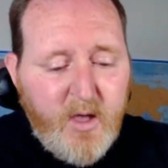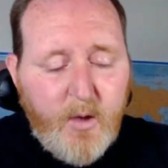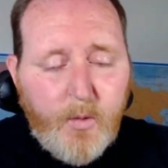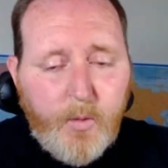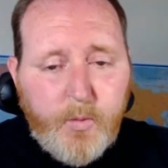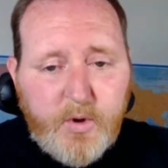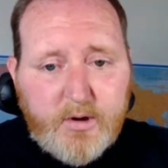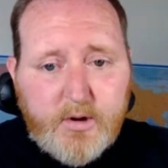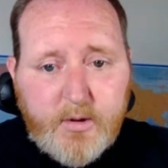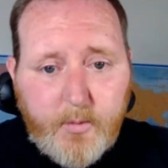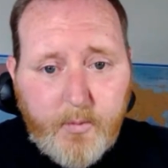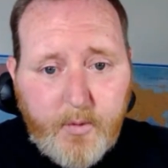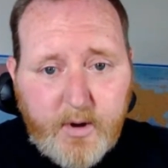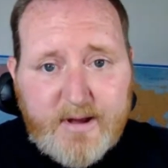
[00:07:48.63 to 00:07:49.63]

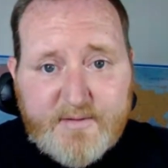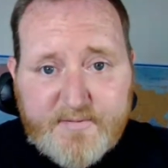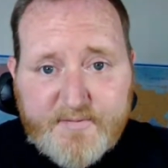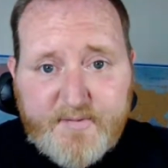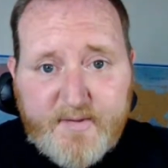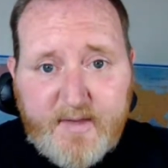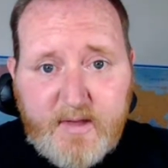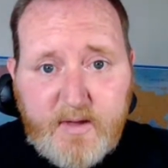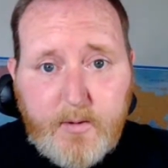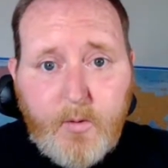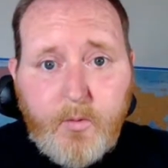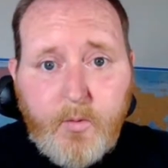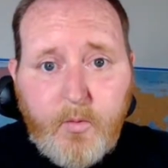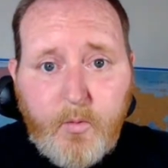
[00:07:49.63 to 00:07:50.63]
we're going to
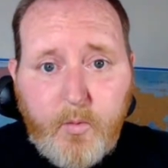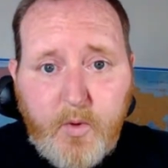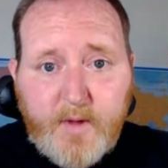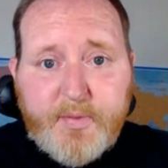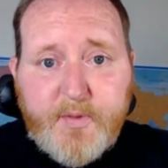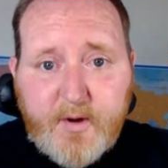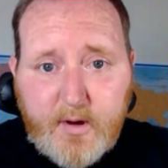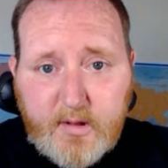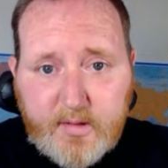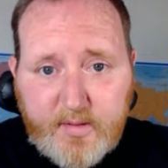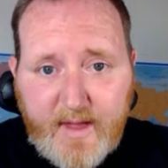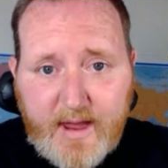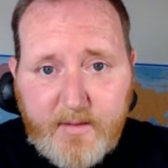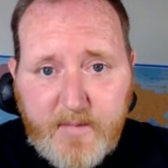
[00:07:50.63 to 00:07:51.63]
see what they're
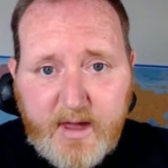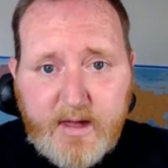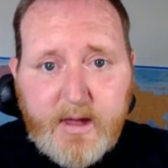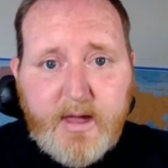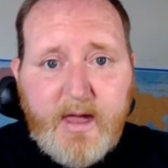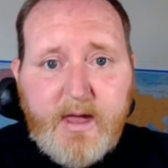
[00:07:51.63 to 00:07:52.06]
claiming